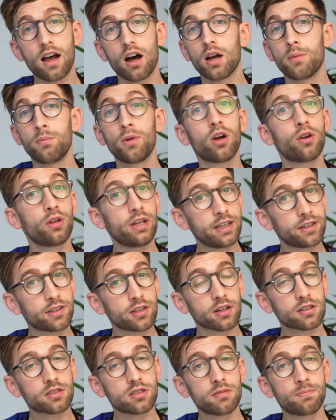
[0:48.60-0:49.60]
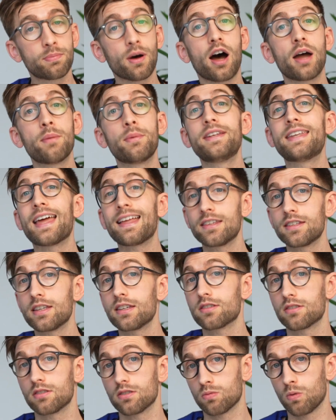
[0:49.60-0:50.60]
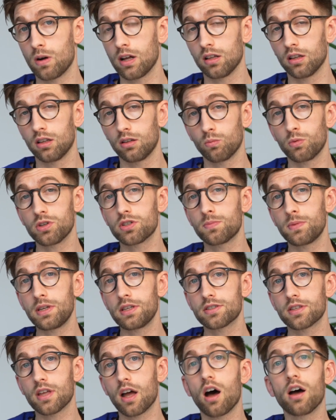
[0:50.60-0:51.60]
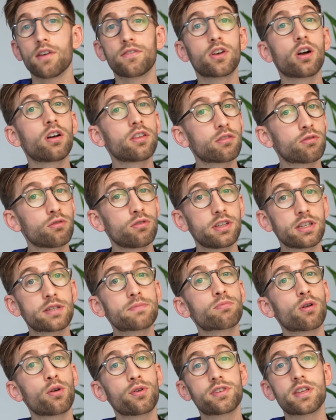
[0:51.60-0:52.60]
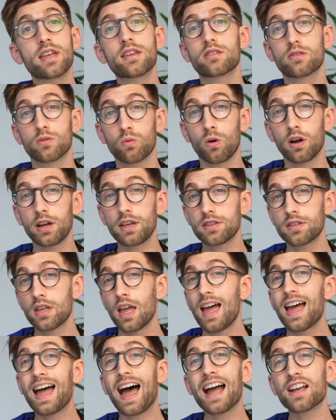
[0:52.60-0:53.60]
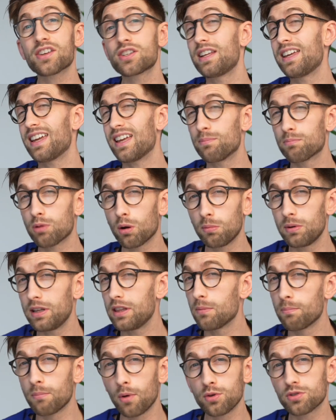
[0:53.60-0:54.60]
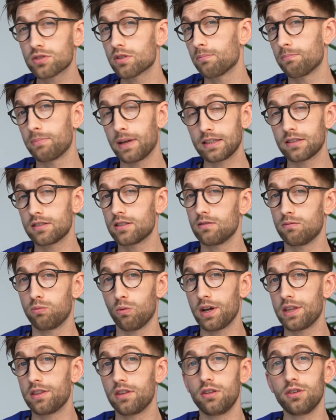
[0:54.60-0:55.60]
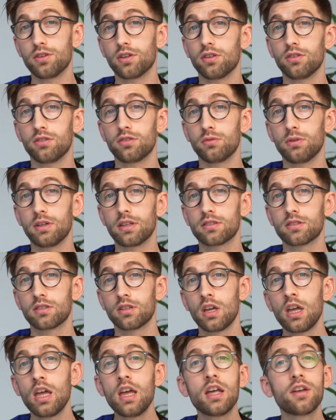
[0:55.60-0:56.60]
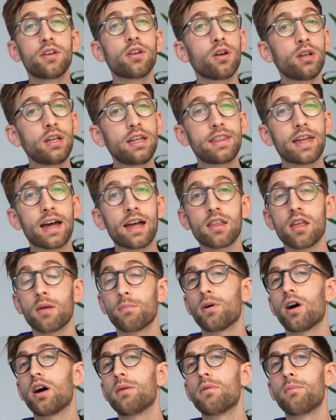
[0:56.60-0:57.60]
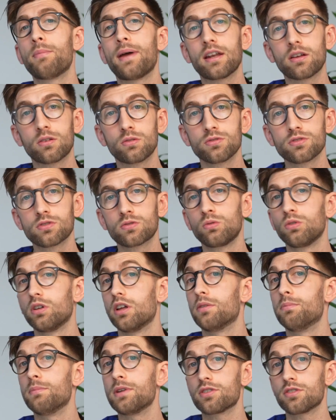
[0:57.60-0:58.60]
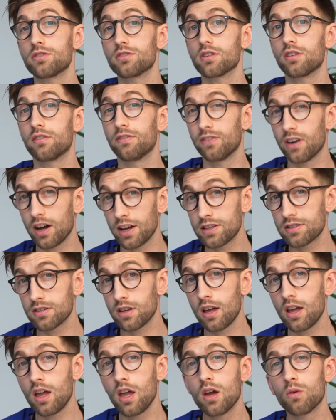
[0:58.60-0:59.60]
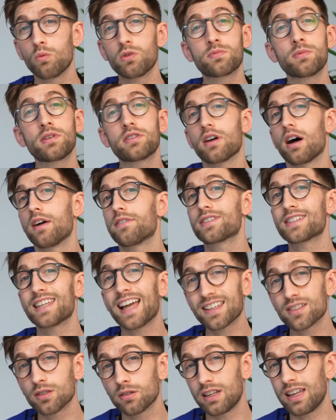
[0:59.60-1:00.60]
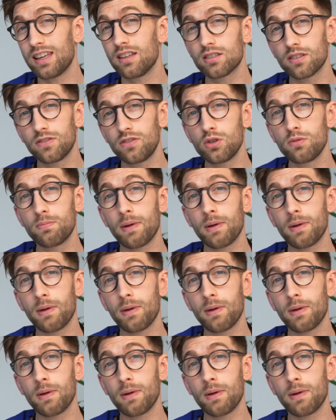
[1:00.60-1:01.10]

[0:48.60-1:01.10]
I'm not only a doctor, but I'm a dentist as well, which means that I've gone through this process twice, actually in probably the most competitive way that you can do it. Not only that, but I'm a medical school admissions advisor, which means that I've sat on interview